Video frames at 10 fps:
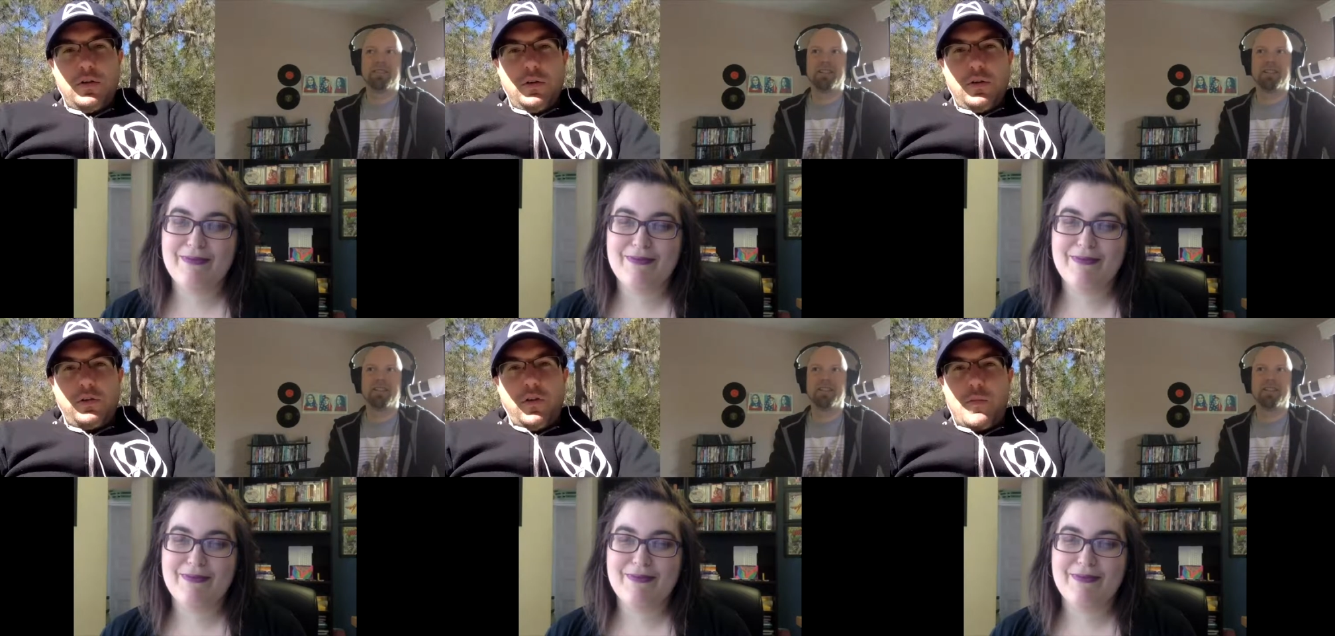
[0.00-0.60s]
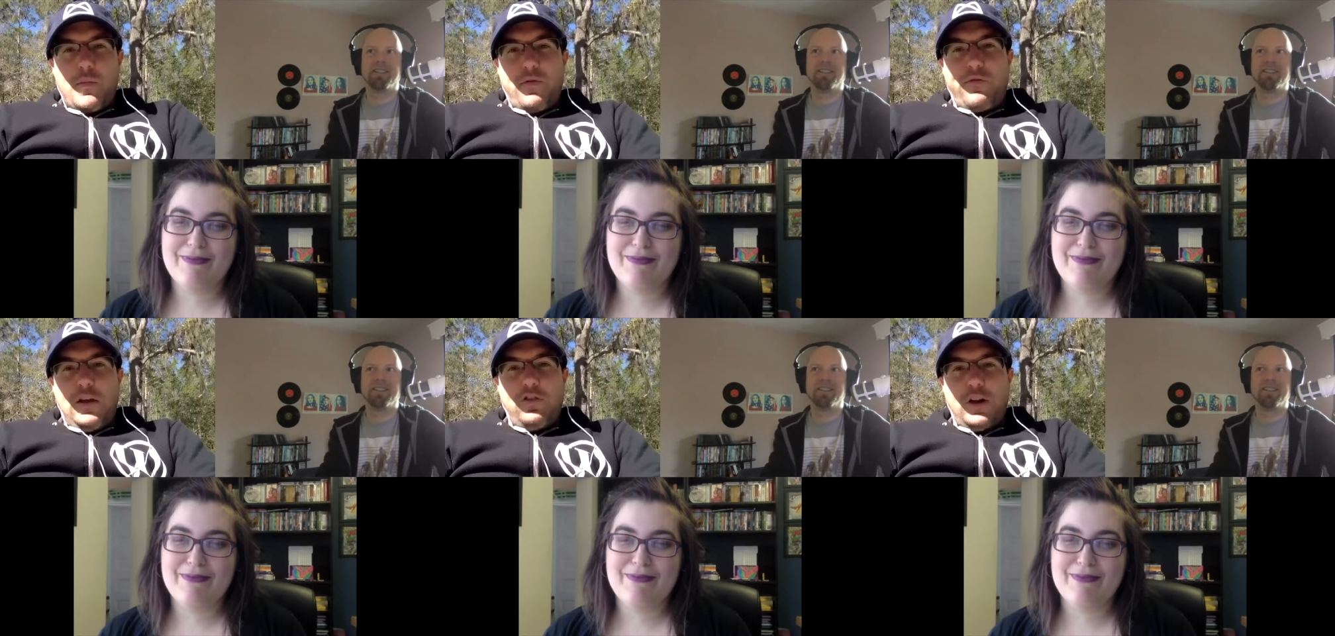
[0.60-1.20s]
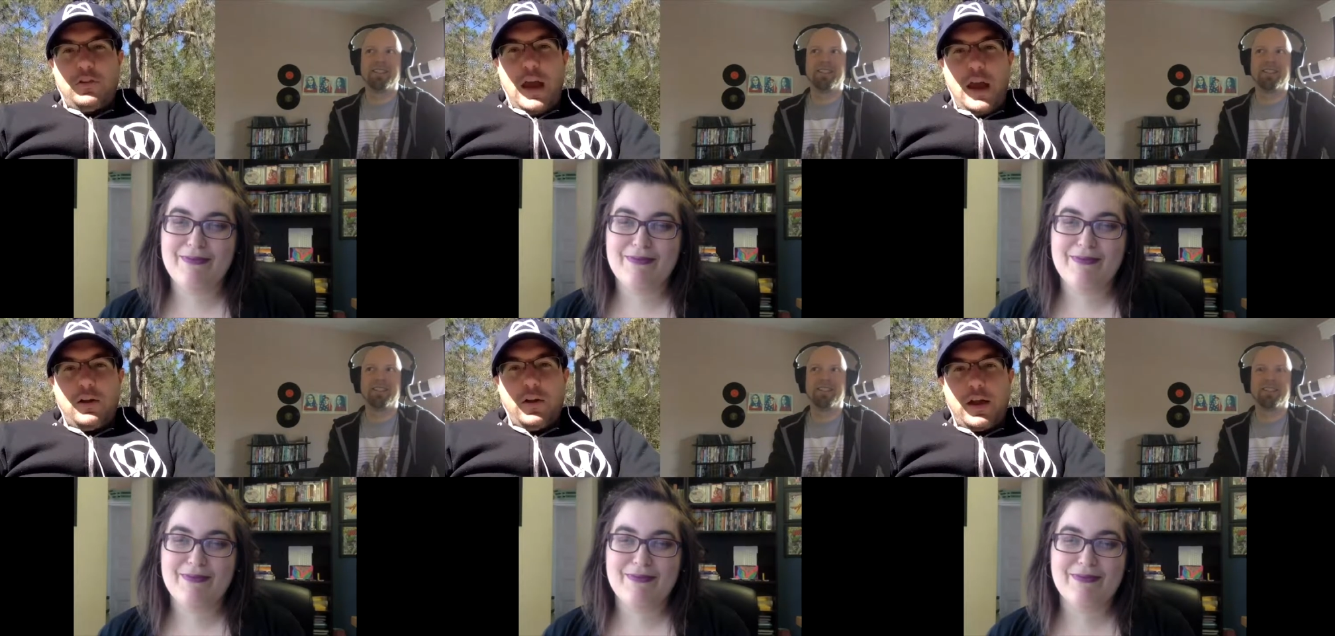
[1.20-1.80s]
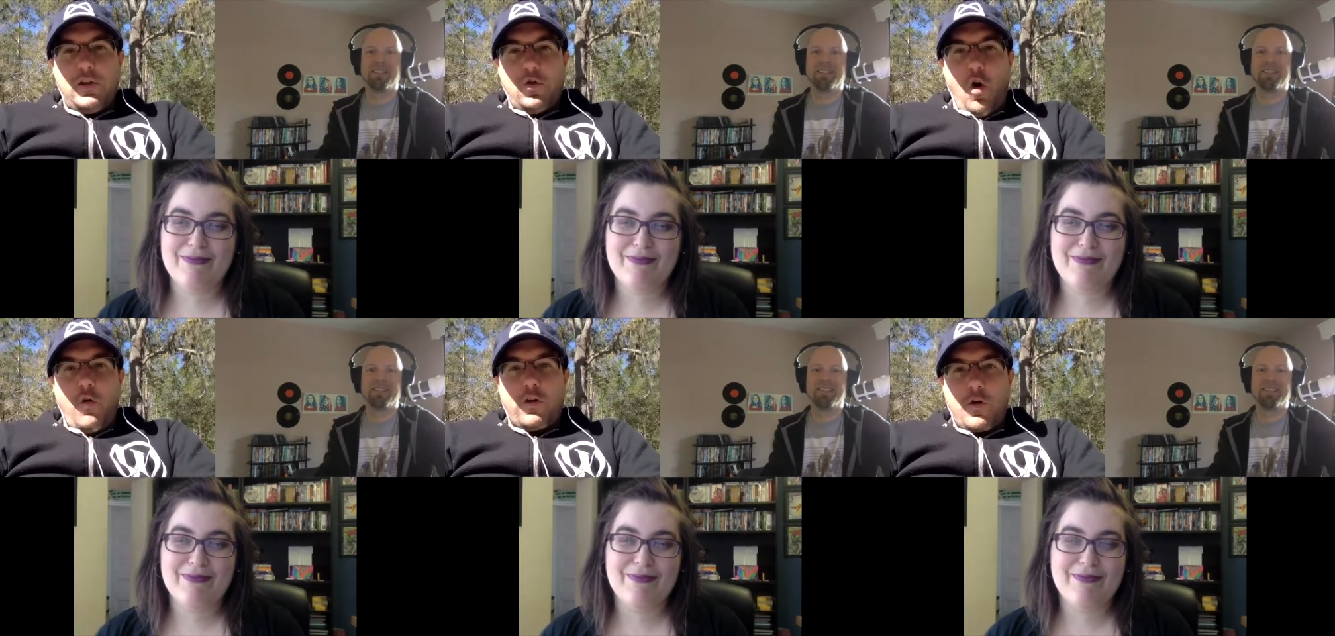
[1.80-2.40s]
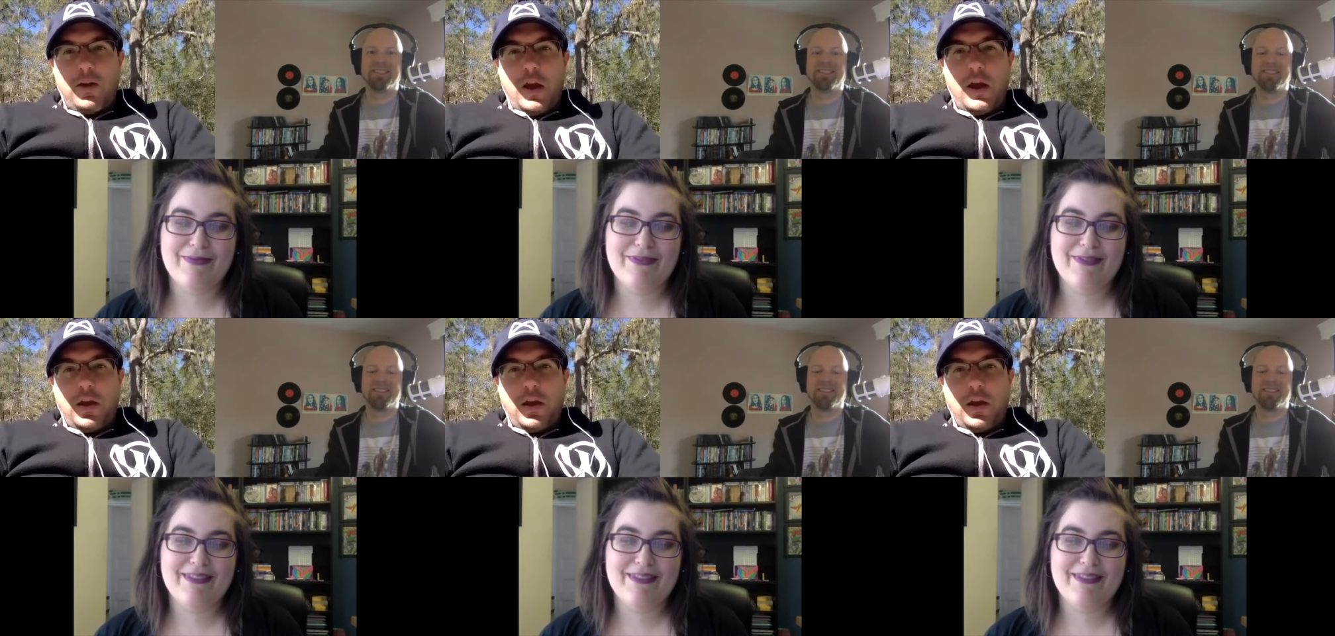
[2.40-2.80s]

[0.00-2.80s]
Speaker 1: So if I'm a fish in a tank, like I don't overgrow my tank.